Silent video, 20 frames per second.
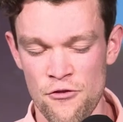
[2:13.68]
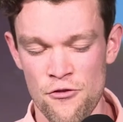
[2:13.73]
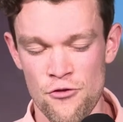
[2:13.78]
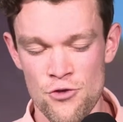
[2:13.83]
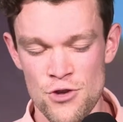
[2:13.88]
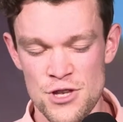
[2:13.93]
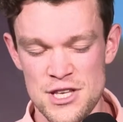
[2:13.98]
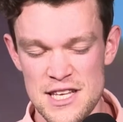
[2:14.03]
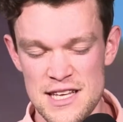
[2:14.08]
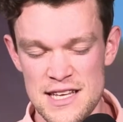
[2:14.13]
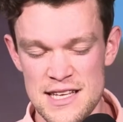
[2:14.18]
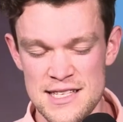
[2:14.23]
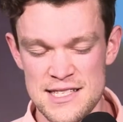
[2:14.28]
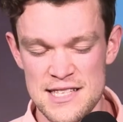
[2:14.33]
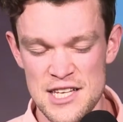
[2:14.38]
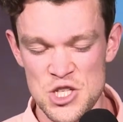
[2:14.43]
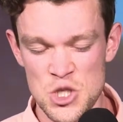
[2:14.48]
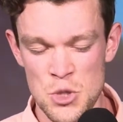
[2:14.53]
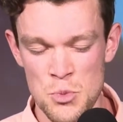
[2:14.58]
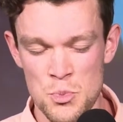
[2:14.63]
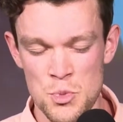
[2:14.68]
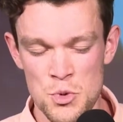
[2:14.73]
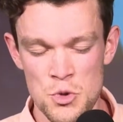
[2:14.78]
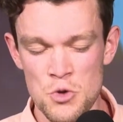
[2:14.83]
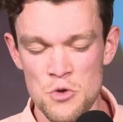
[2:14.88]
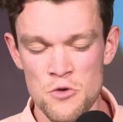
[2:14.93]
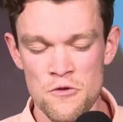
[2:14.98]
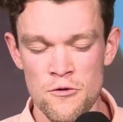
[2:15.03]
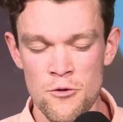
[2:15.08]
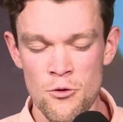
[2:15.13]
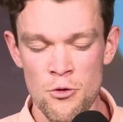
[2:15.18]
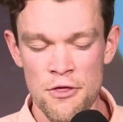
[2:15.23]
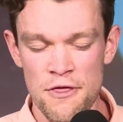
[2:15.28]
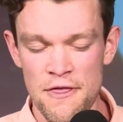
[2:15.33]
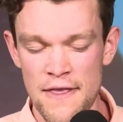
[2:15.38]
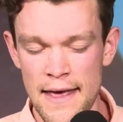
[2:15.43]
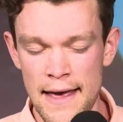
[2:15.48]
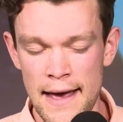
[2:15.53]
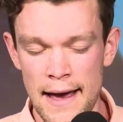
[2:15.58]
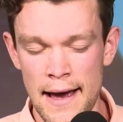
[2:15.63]
Fruit is such a beautiful
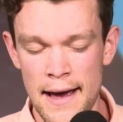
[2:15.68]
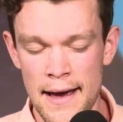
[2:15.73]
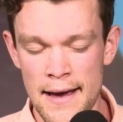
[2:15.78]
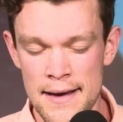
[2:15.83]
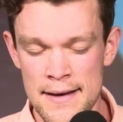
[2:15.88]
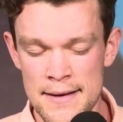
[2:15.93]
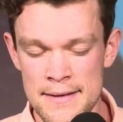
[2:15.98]
thing.